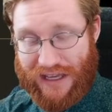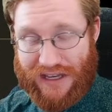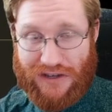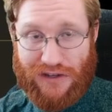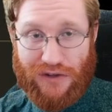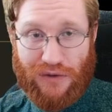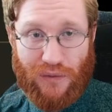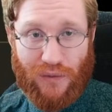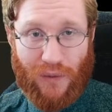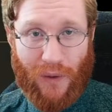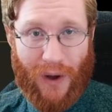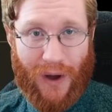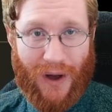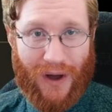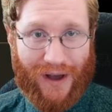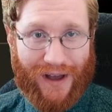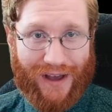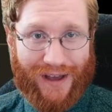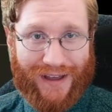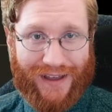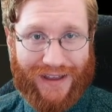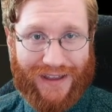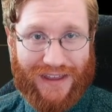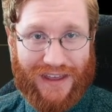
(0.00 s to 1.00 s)
you do
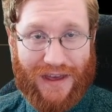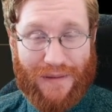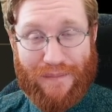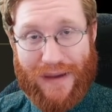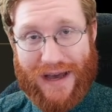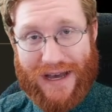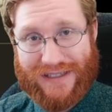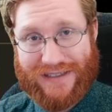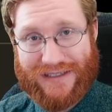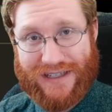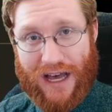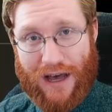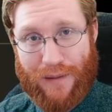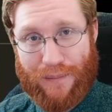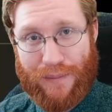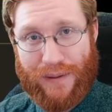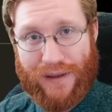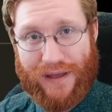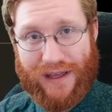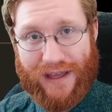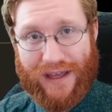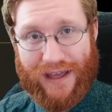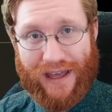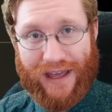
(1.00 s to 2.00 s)
wrong, you mess up,
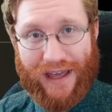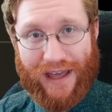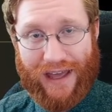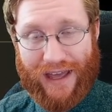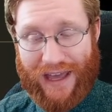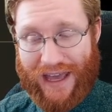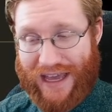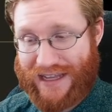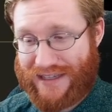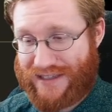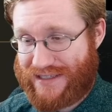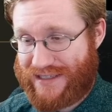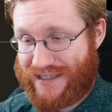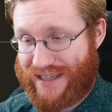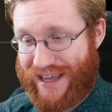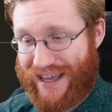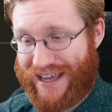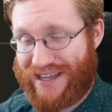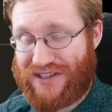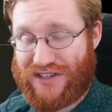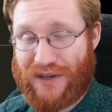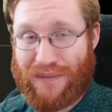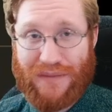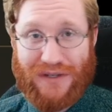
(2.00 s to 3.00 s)

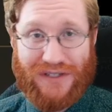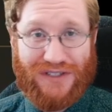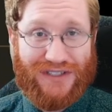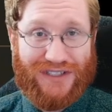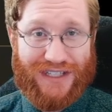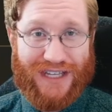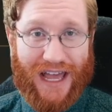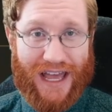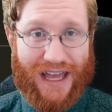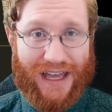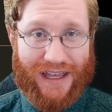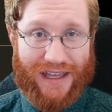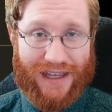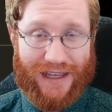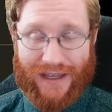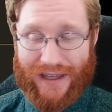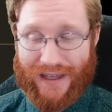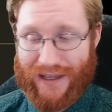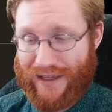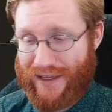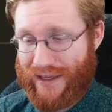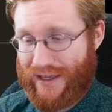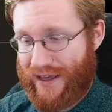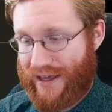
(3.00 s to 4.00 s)
it's a mistake.
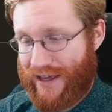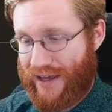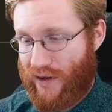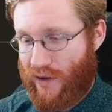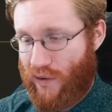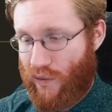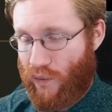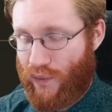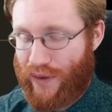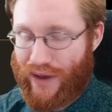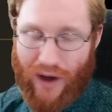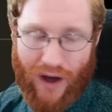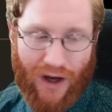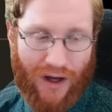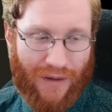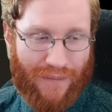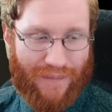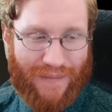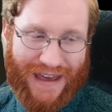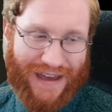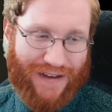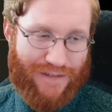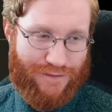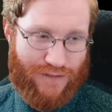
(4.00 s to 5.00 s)
We all
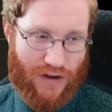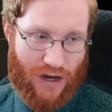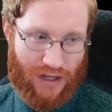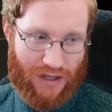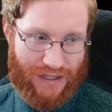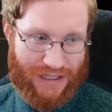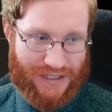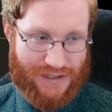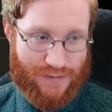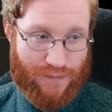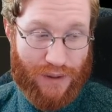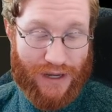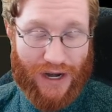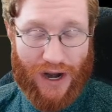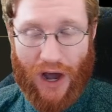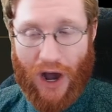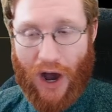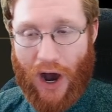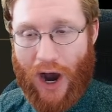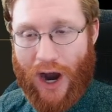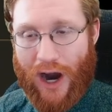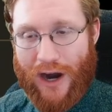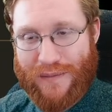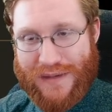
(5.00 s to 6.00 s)
make follies, but
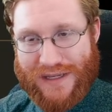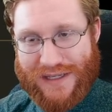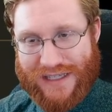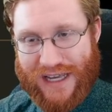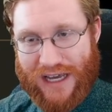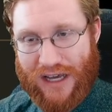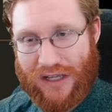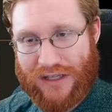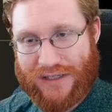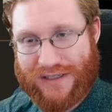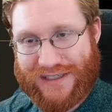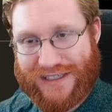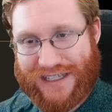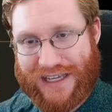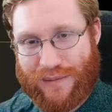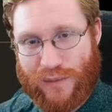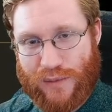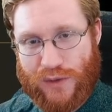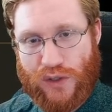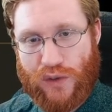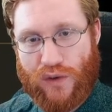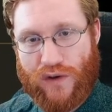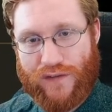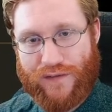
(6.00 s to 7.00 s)
Armazel
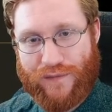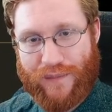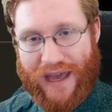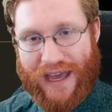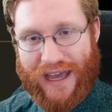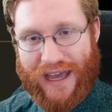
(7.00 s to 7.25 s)
seems to have